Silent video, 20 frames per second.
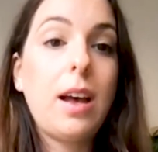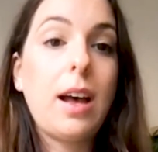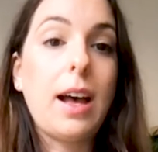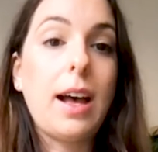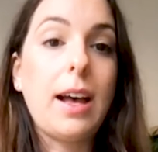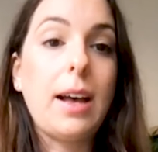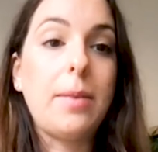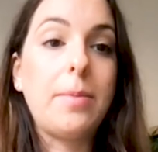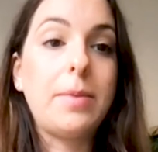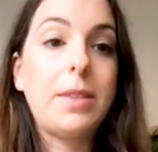
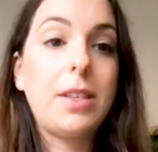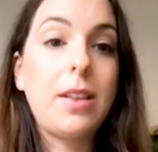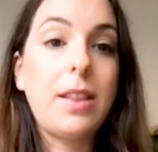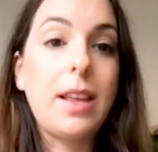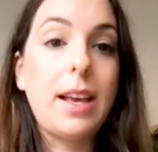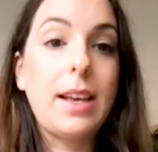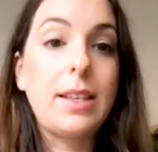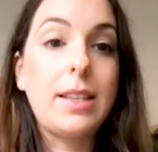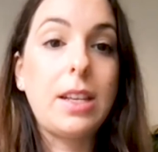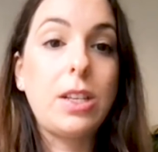So
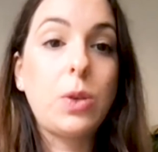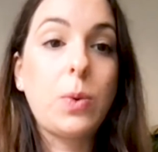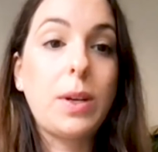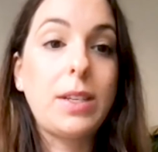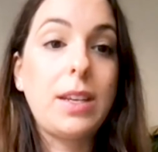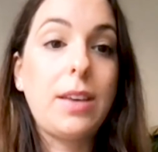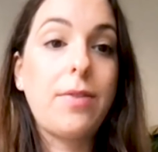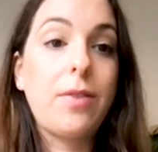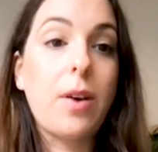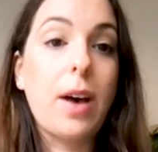there's the
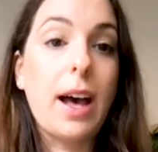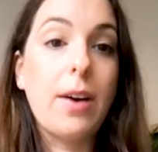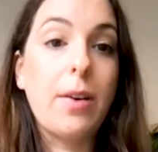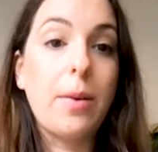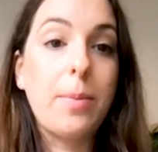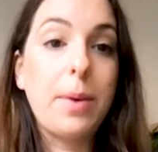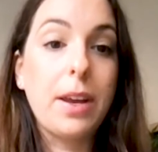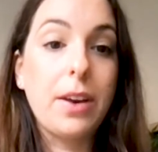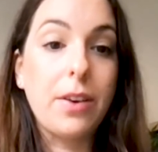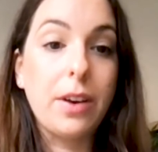24-hour
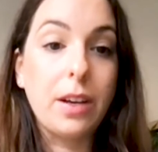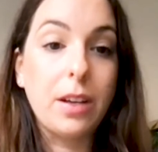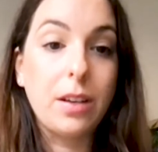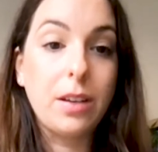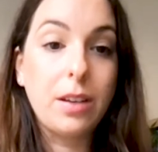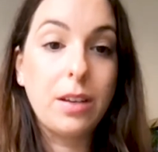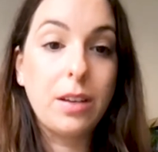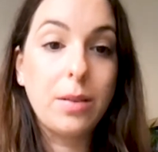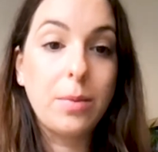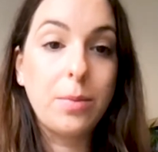
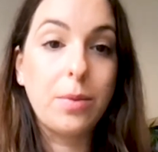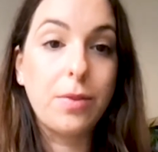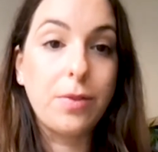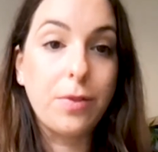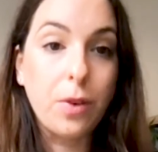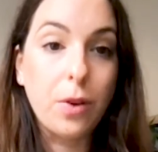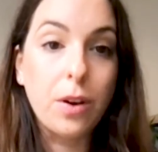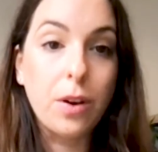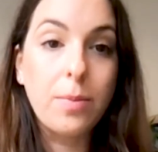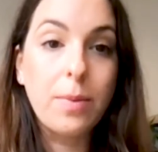period
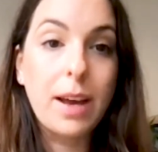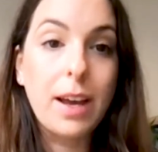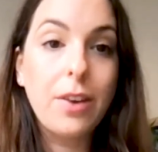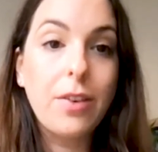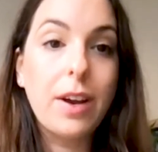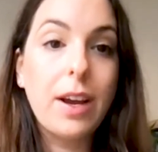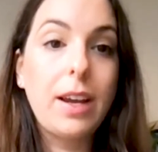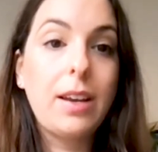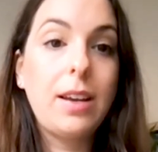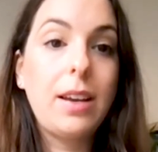before a
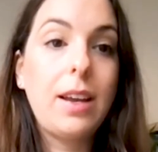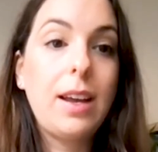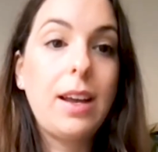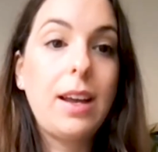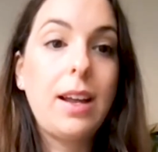migraine.